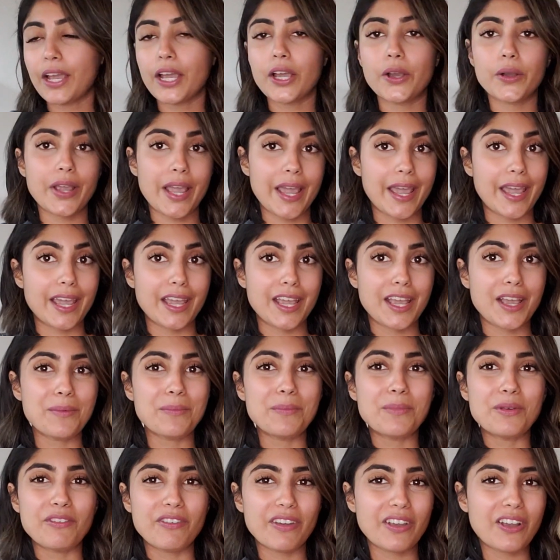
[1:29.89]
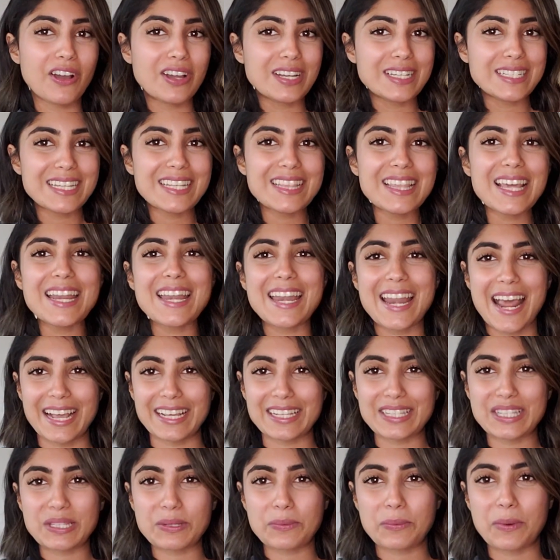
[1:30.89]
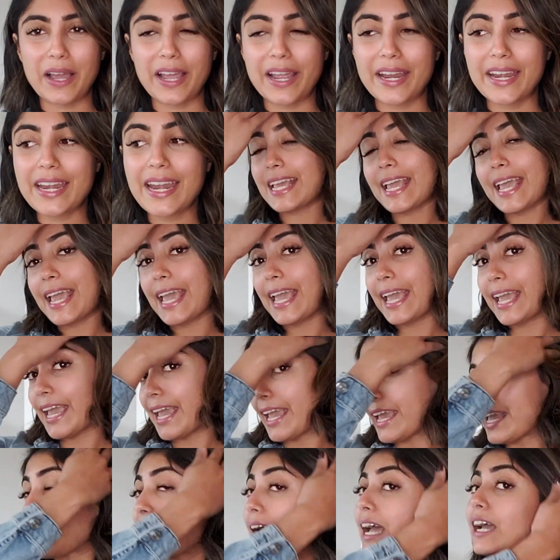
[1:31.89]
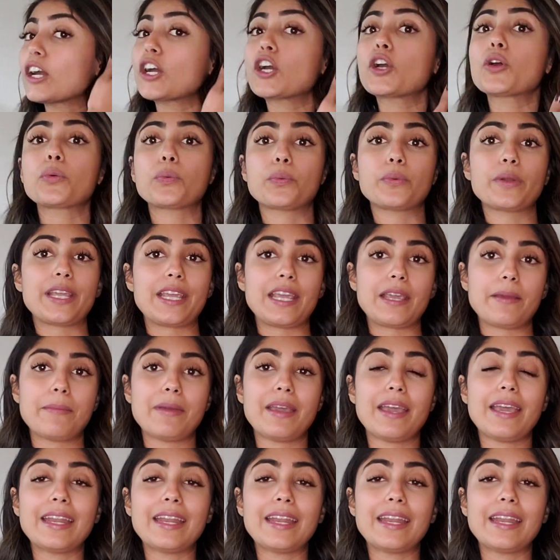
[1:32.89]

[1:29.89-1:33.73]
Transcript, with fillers: Okay, moving on to the next one, a cream.